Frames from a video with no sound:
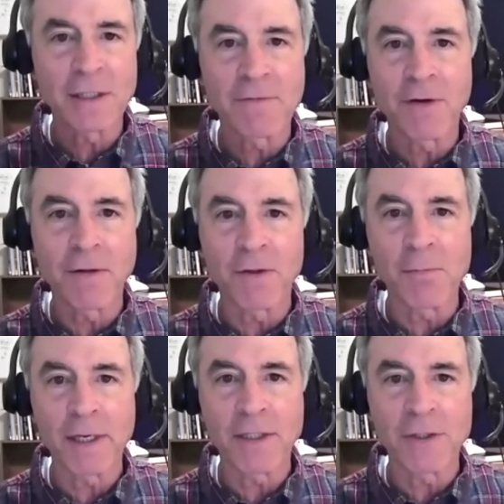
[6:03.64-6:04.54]
all the
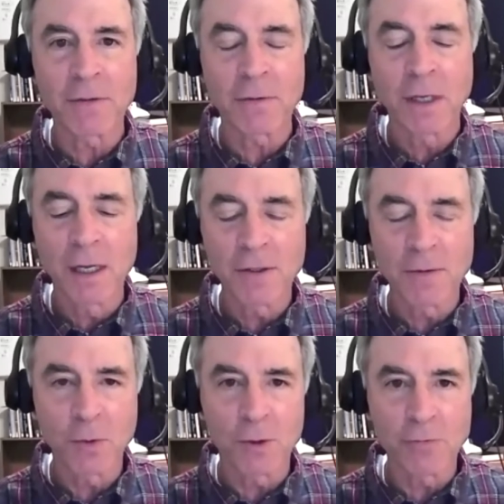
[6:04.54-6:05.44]
major
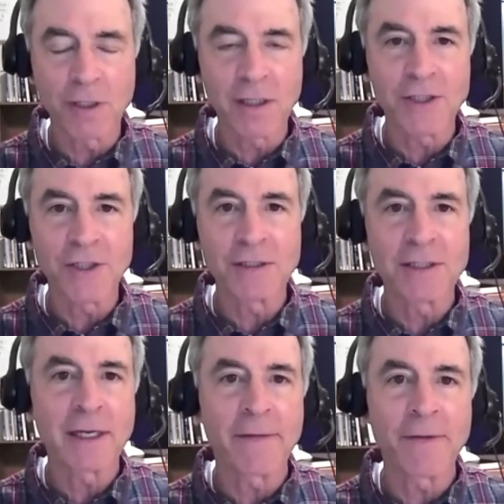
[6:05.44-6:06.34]
world
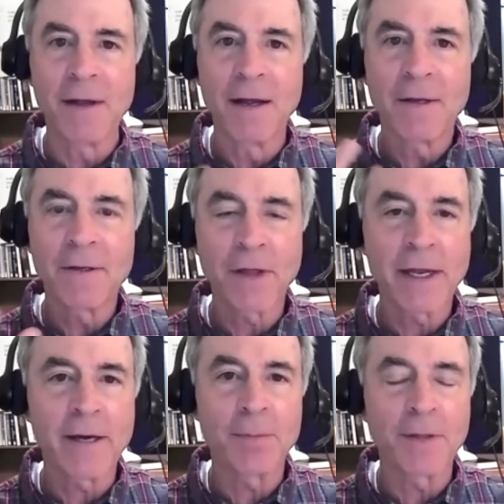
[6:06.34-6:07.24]
religions, and they
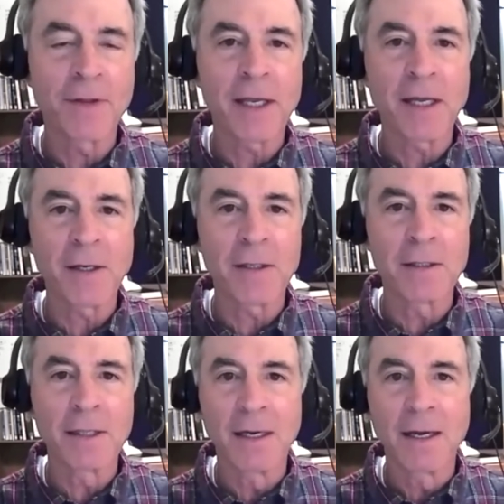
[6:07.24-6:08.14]
help and they heal.
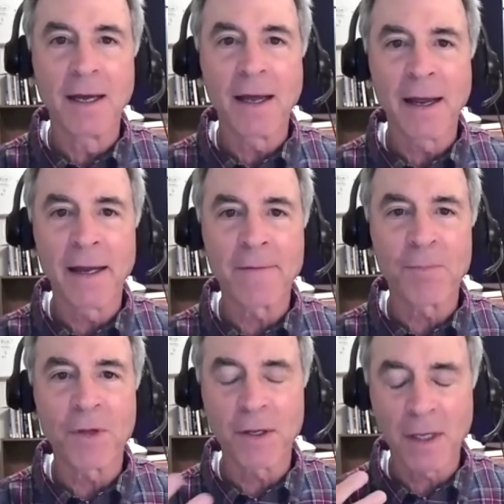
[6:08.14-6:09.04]

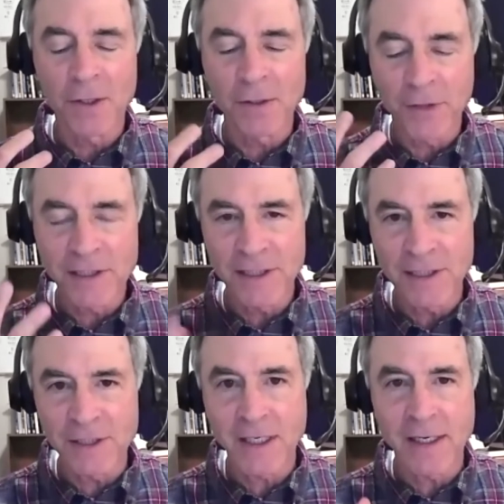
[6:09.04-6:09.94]
And this
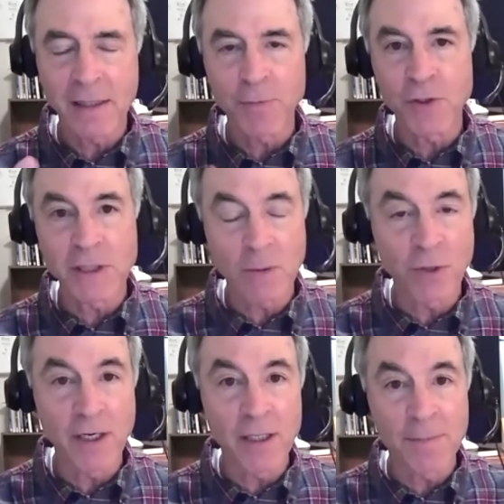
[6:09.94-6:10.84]
is the kind of music
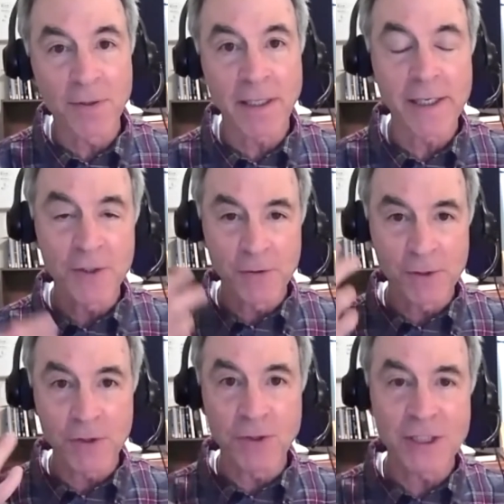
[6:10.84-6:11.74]
we're going to play to
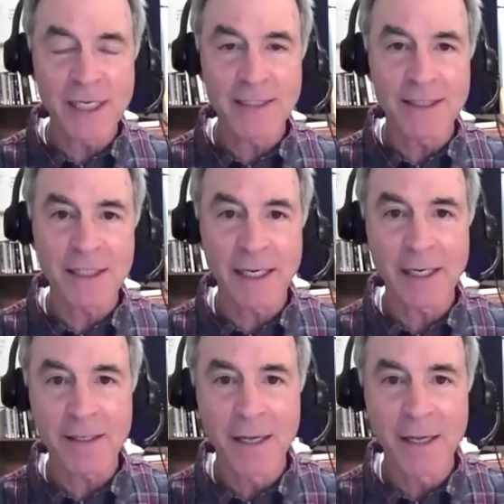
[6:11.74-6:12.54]
induce that state.